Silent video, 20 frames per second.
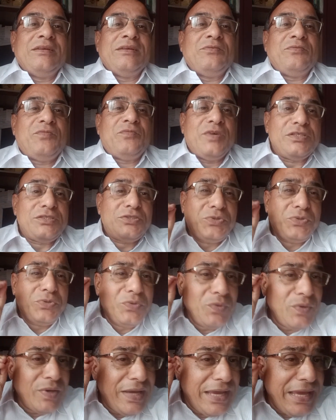First
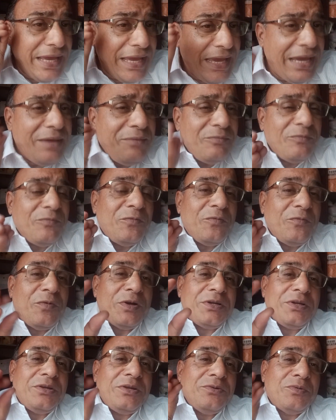you aim
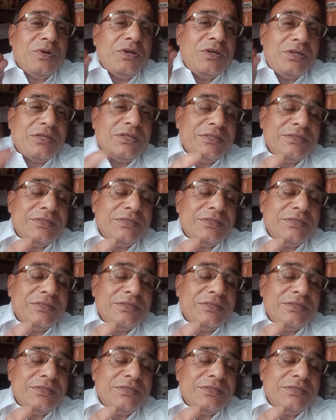what you want.